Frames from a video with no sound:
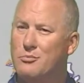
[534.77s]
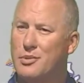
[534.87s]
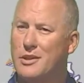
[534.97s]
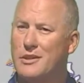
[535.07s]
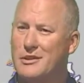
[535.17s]

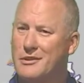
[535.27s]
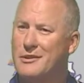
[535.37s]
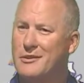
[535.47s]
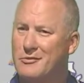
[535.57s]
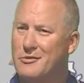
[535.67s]

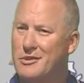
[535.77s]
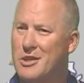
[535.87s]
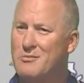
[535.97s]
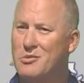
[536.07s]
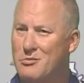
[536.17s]

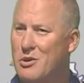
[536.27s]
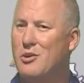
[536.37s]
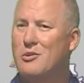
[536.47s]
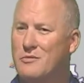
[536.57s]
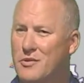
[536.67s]
keep the
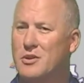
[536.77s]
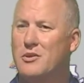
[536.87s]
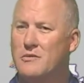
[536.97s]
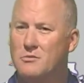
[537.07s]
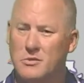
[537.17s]
ball in front
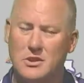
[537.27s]
of them